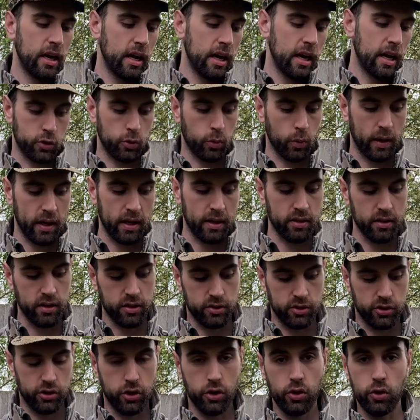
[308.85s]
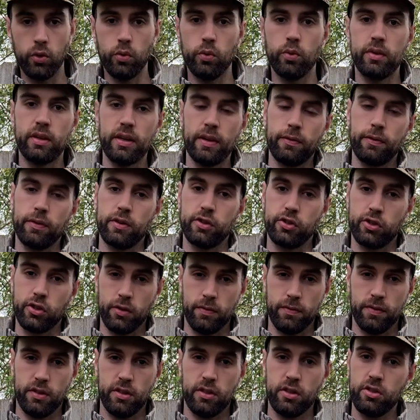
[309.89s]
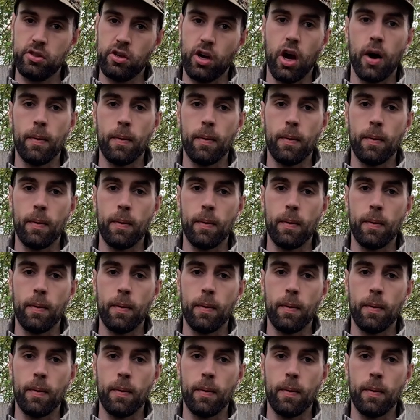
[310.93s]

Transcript: Between the 2 different surfaces